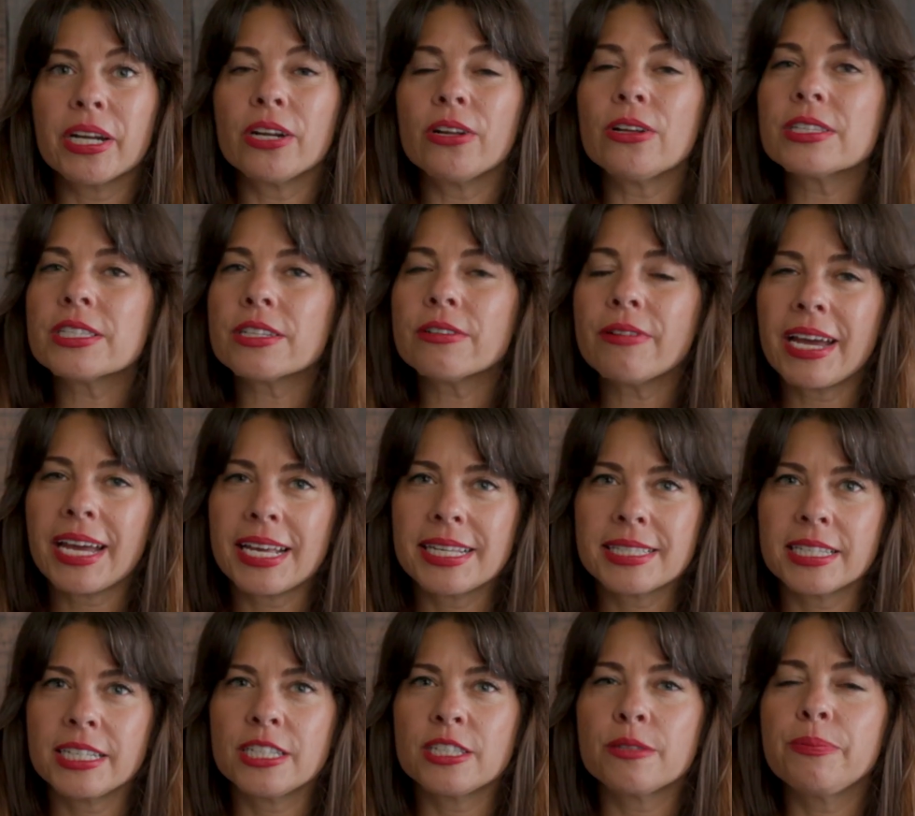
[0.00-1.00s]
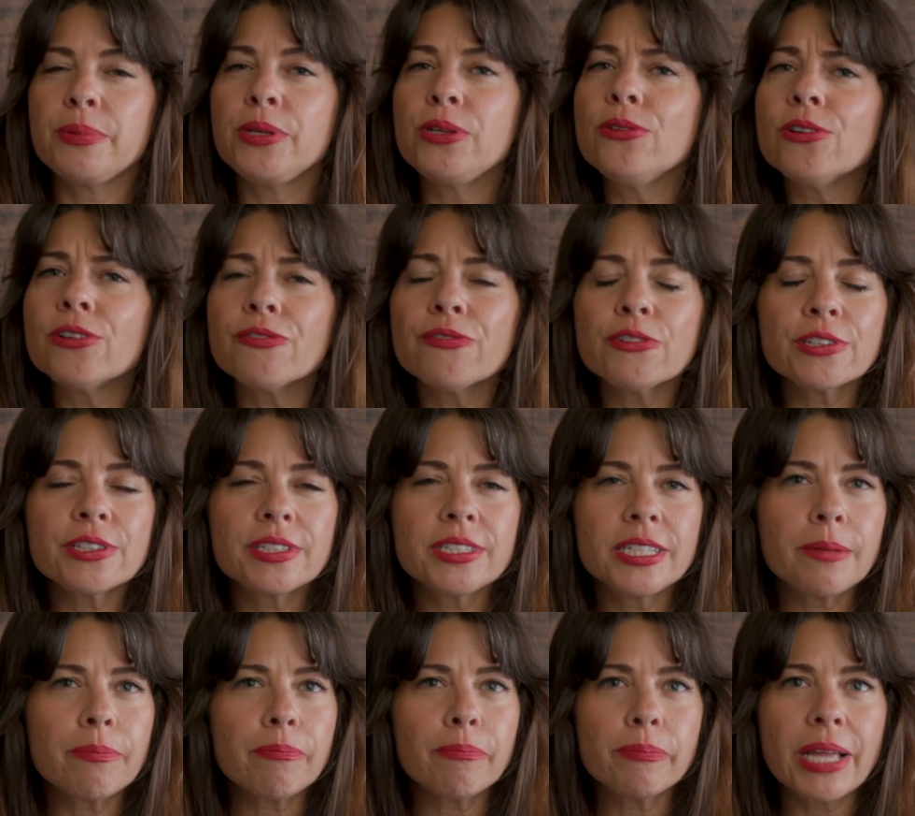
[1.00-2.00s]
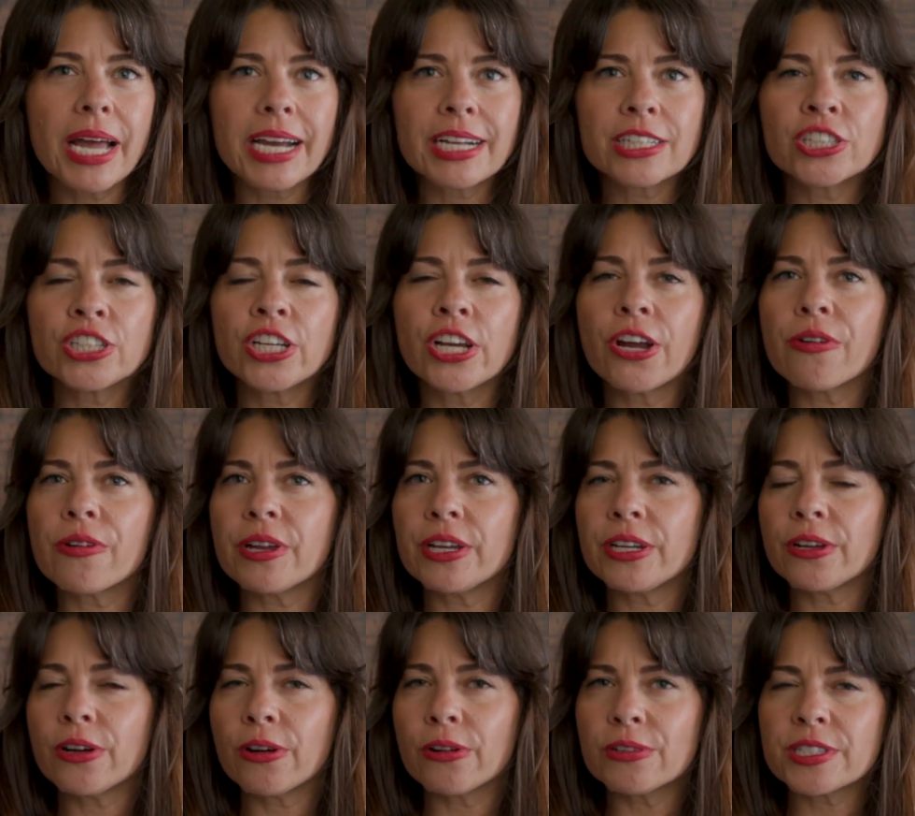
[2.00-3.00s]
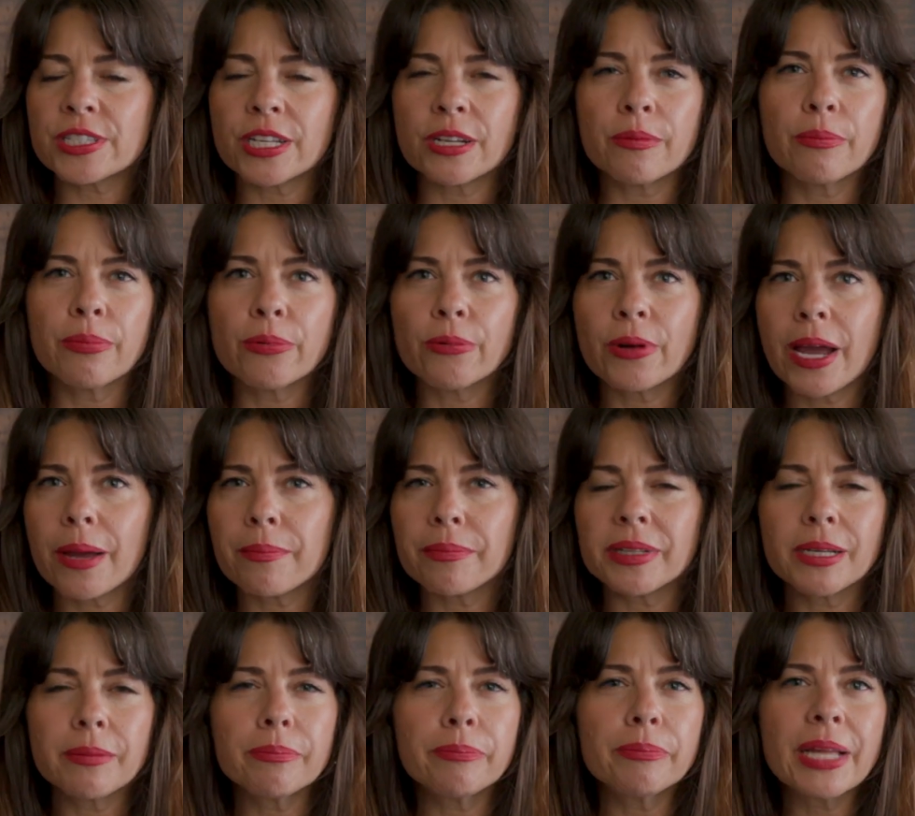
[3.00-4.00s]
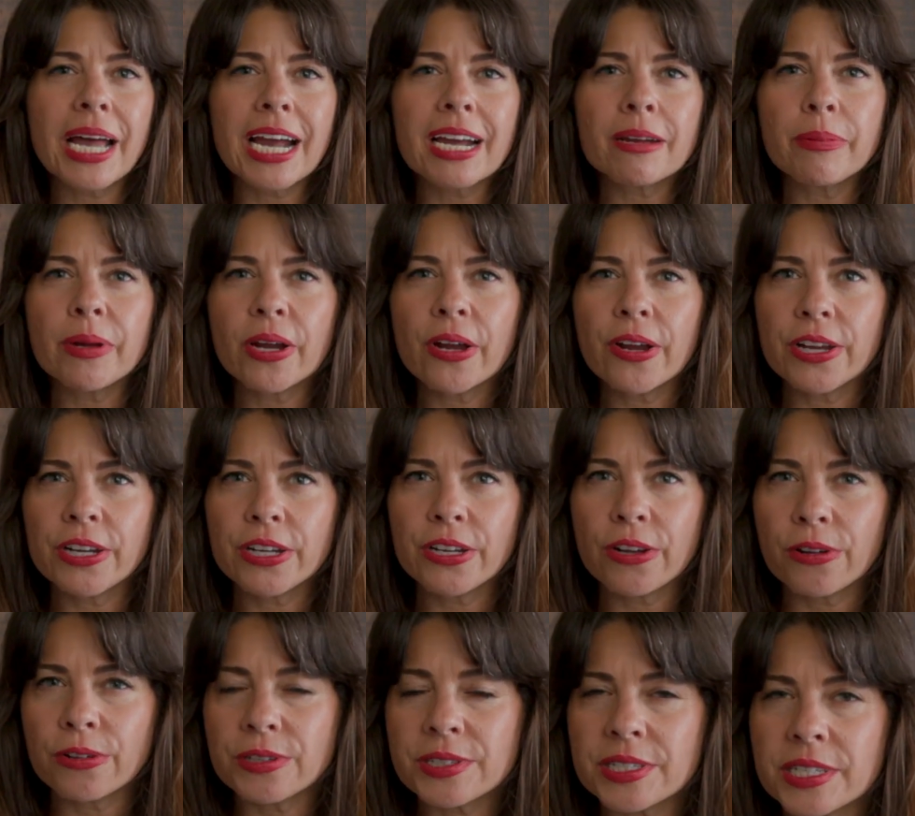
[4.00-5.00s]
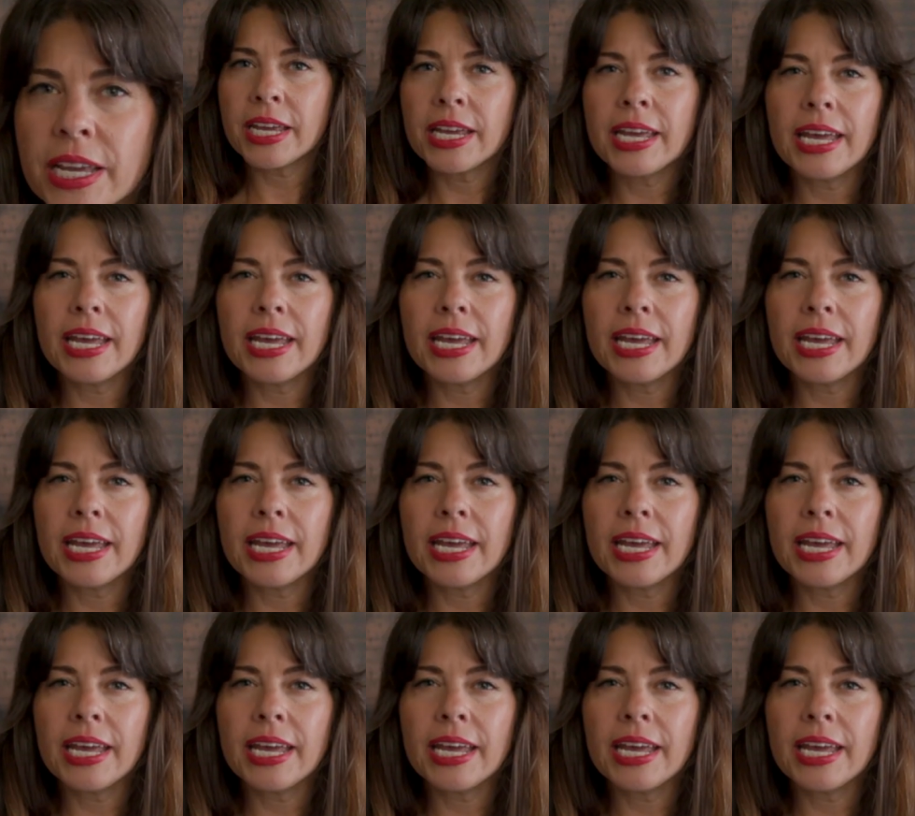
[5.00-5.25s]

it also has these beautiful deep black cherry notes and brambly blackberry notes,